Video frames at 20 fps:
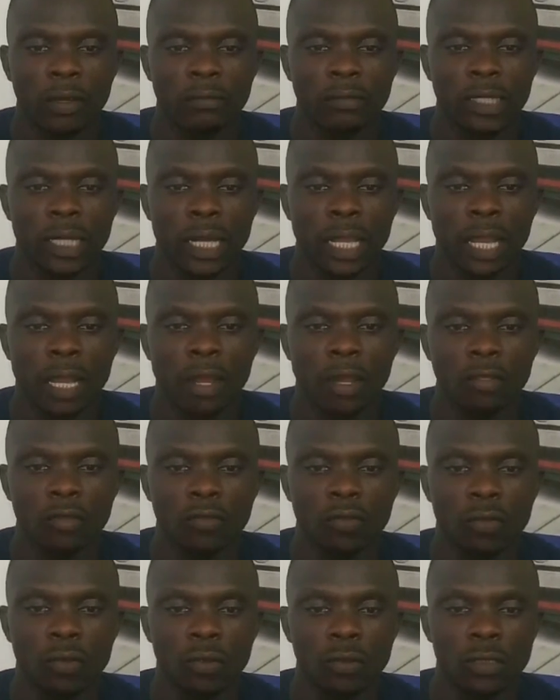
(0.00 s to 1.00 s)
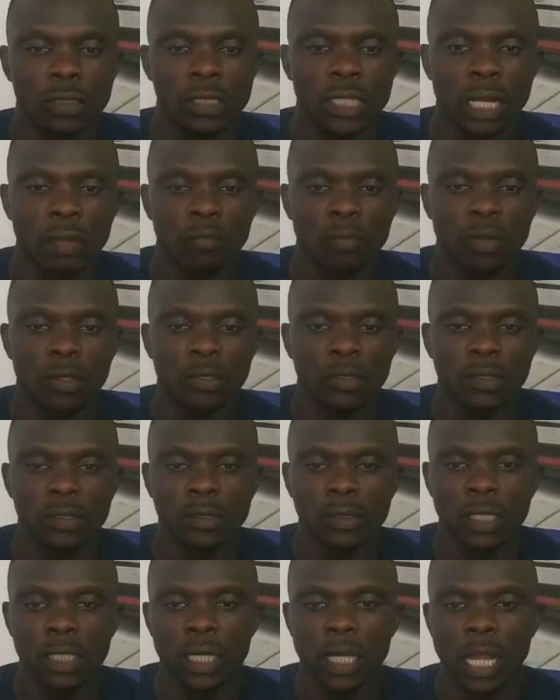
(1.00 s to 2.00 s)
with their auto
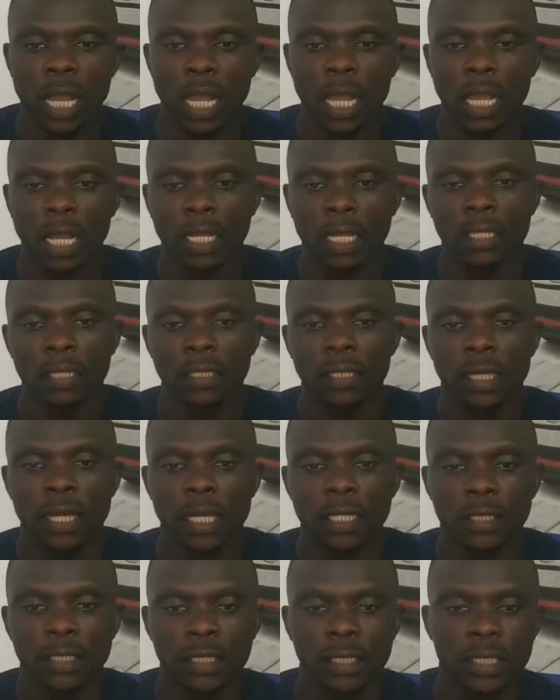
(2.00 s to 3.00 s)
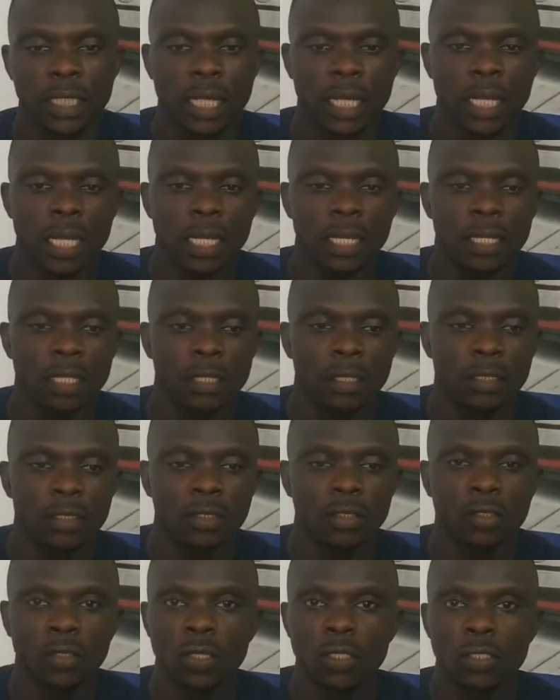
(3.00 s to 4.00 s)
gearbox, they are a sheer
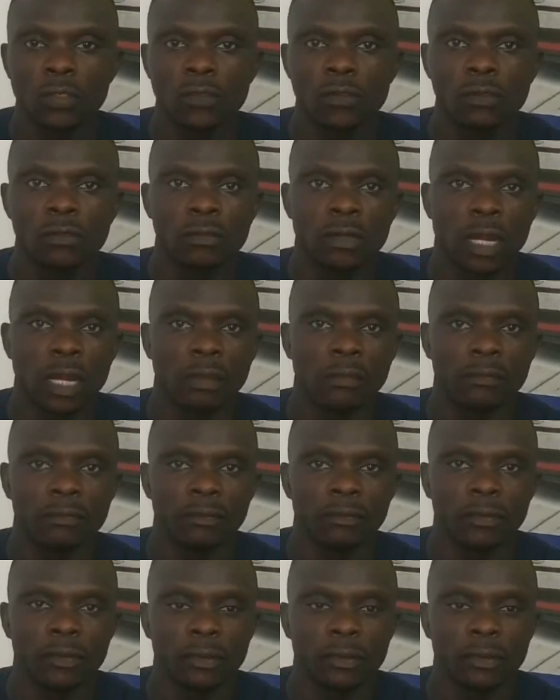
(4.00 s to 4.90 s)
joy to drive,